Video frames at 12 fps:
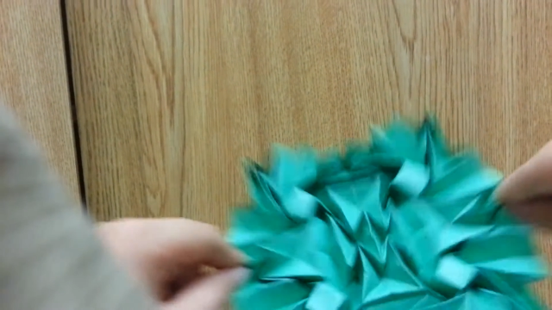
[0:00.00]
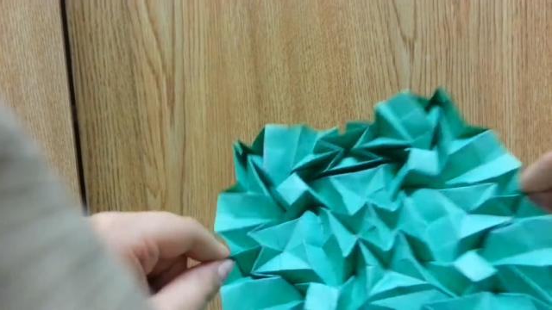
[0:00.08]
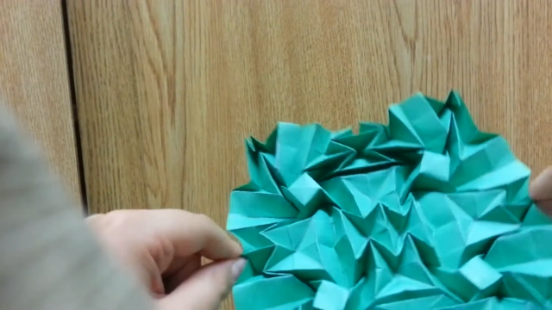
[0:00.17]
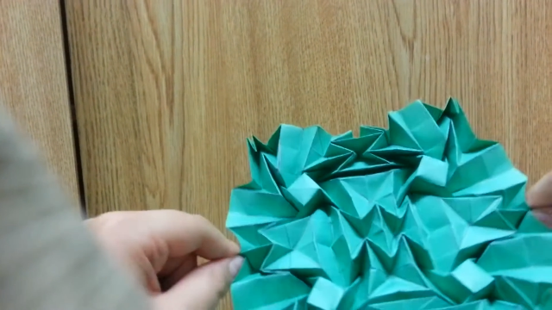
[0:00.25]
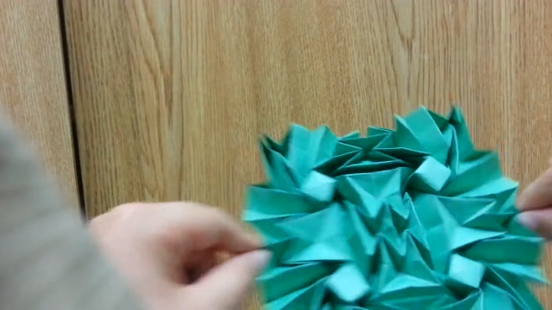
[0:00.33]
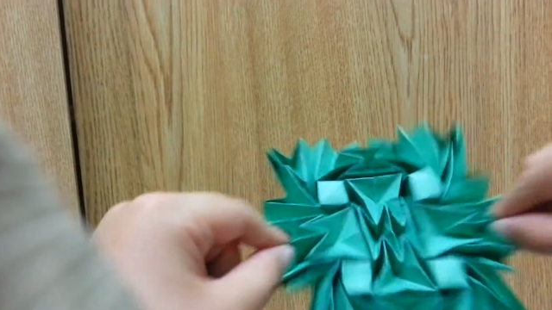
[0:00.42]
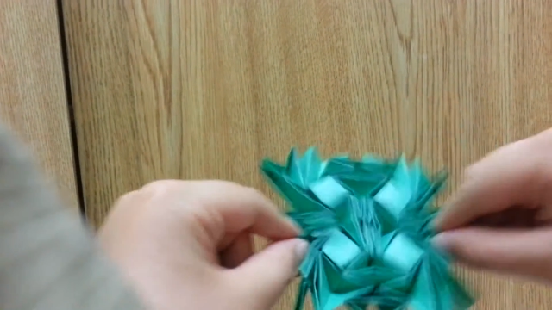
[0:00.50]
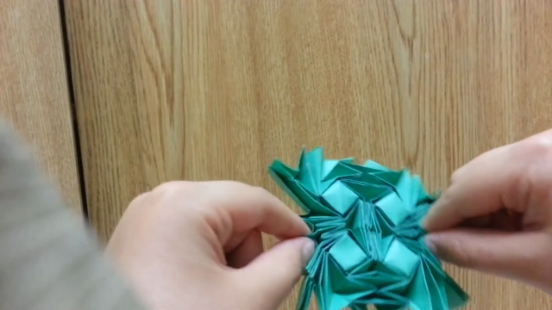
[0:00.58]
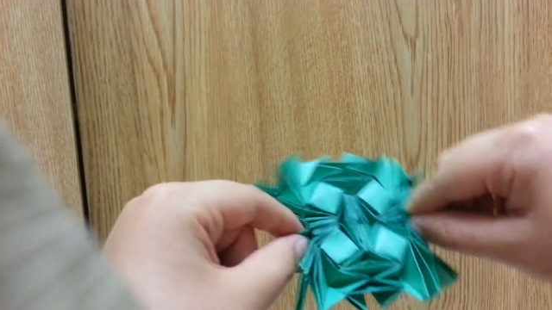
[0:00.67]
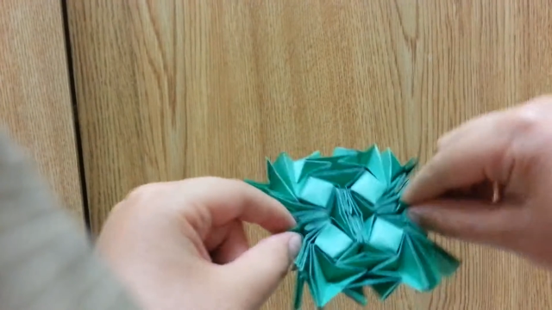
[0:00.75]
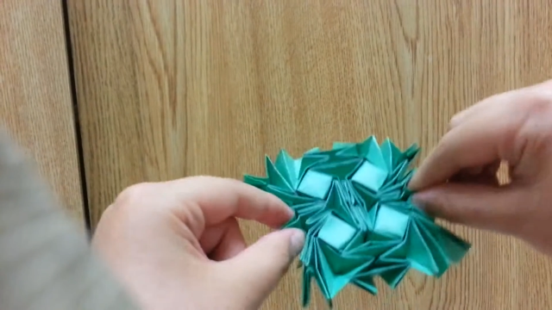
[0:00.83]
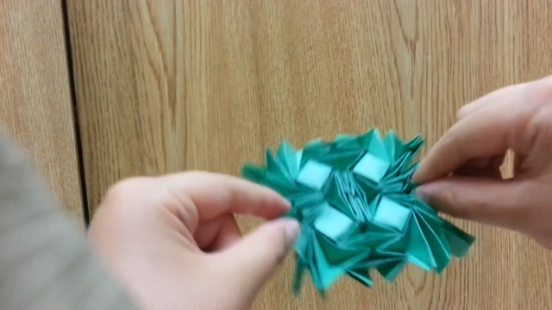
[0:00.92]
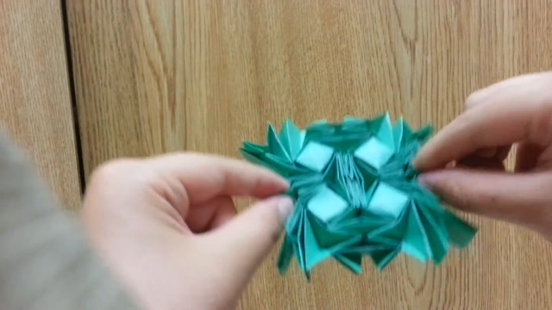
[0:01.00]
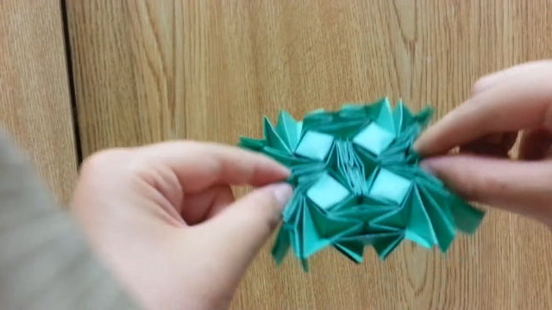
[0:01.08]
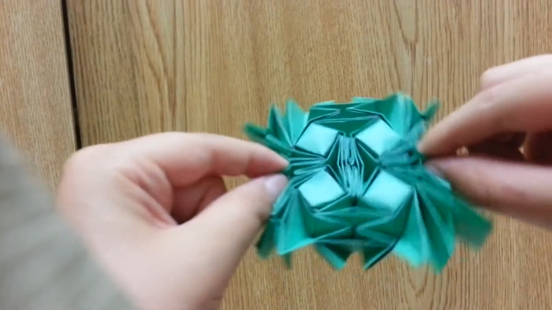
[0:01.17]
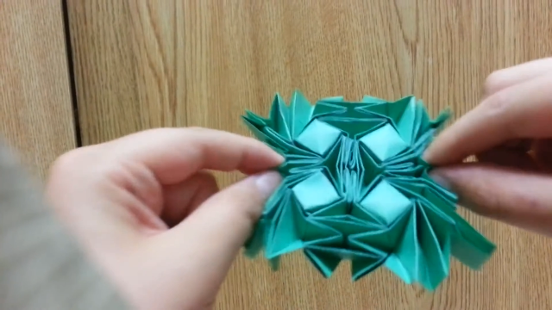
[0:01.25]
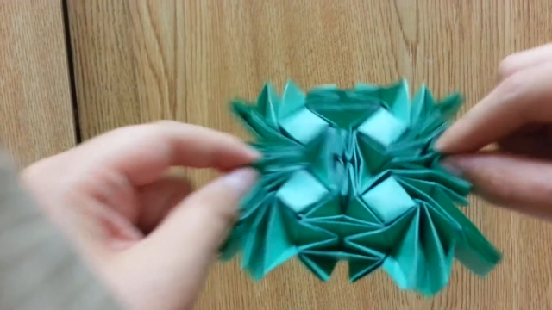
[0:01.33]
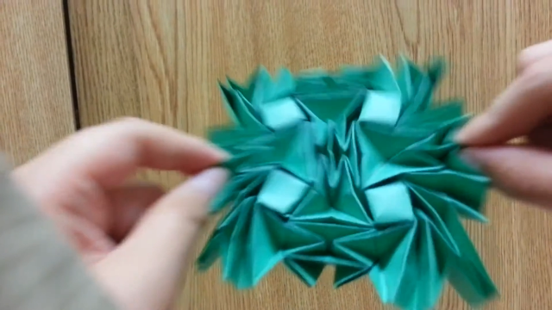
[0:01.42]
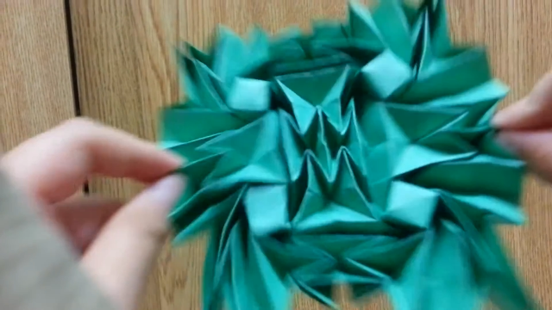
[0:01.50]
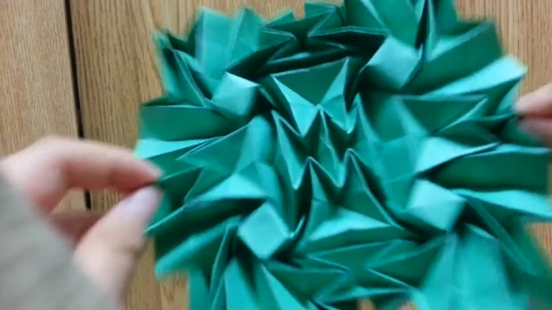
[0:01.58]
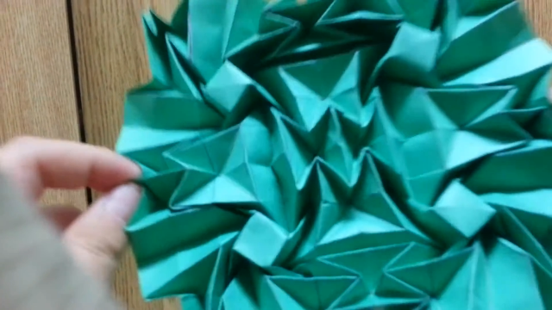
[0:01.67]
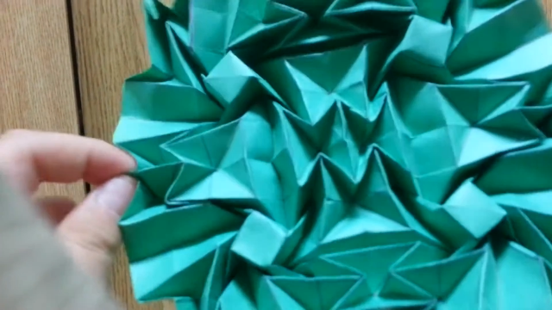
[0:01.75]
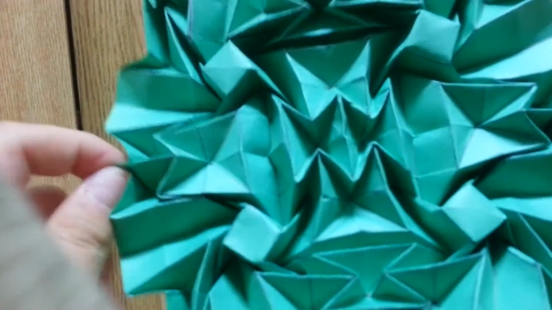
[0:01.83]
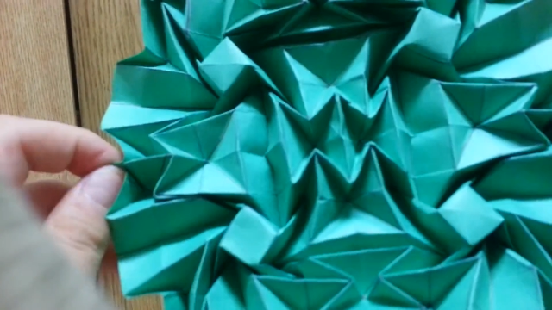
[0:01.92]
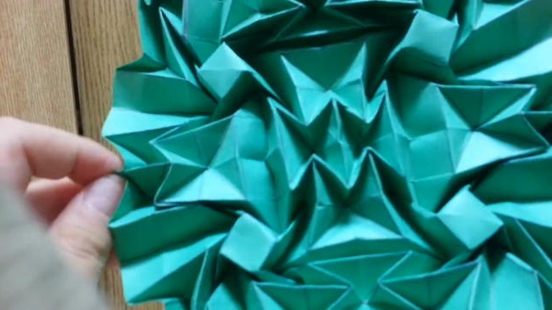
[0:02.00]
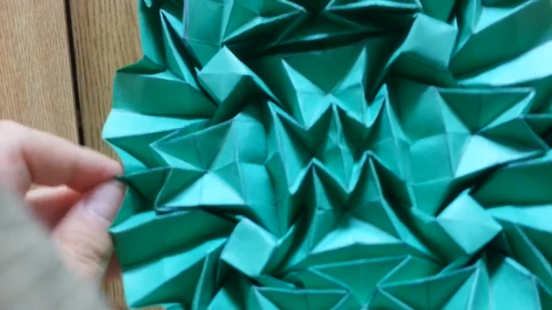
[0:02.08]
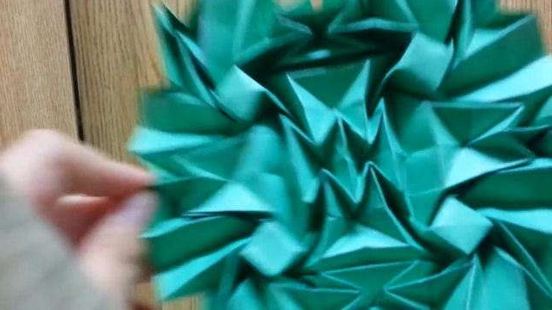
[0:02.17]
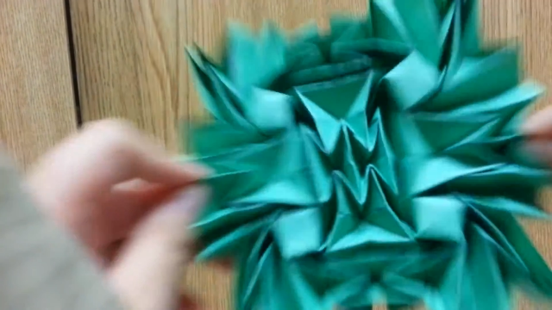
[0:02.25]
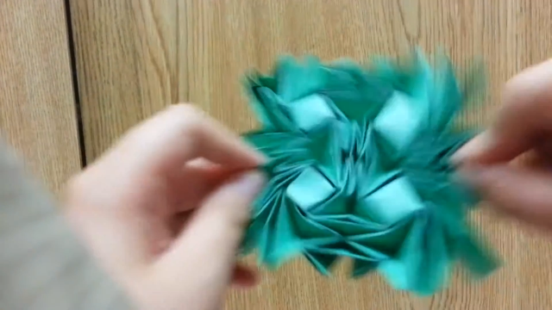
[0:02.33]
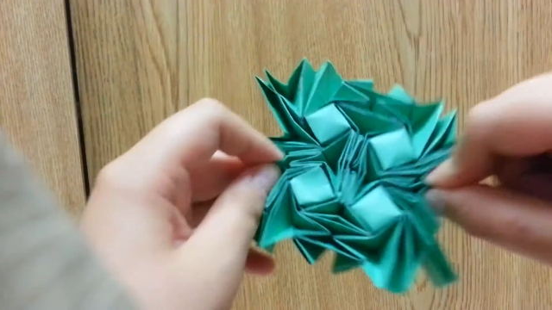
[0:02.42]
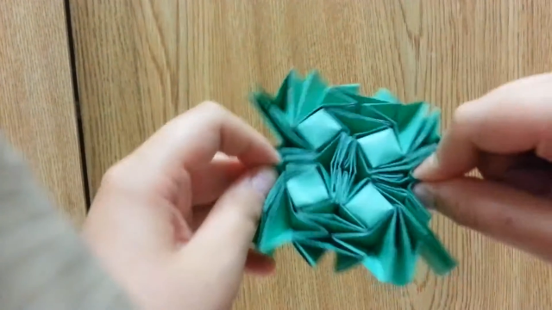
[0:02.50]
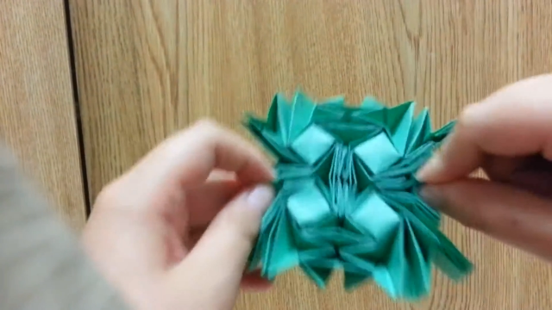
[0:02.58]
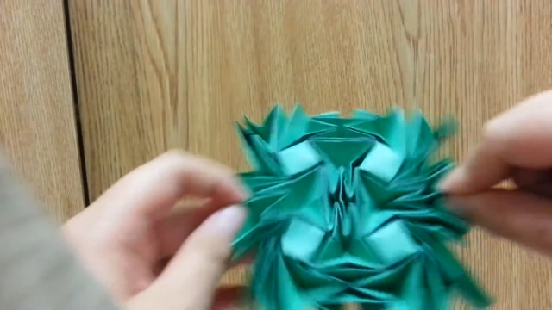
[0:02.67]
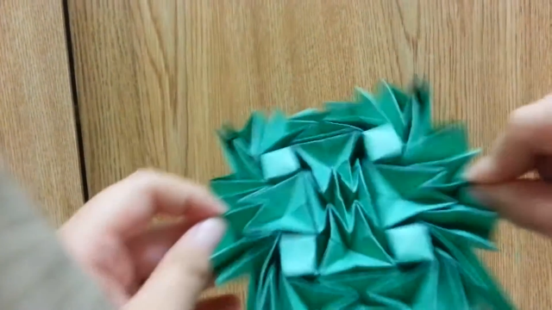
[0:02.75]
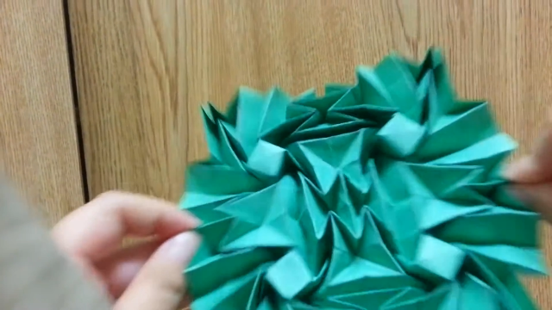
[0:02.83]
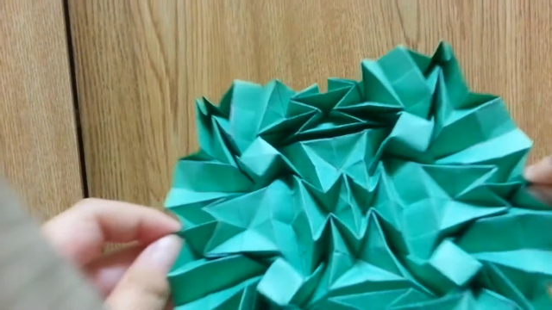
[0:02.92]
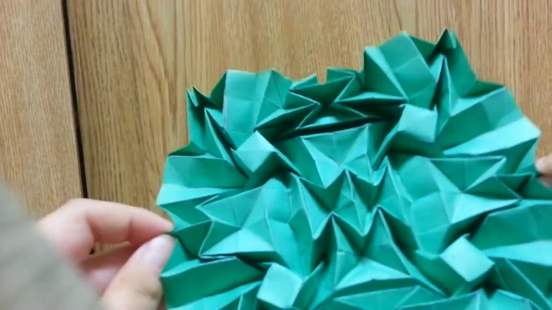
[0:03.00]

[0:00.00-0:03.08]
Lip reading: [unreadable: no face in view]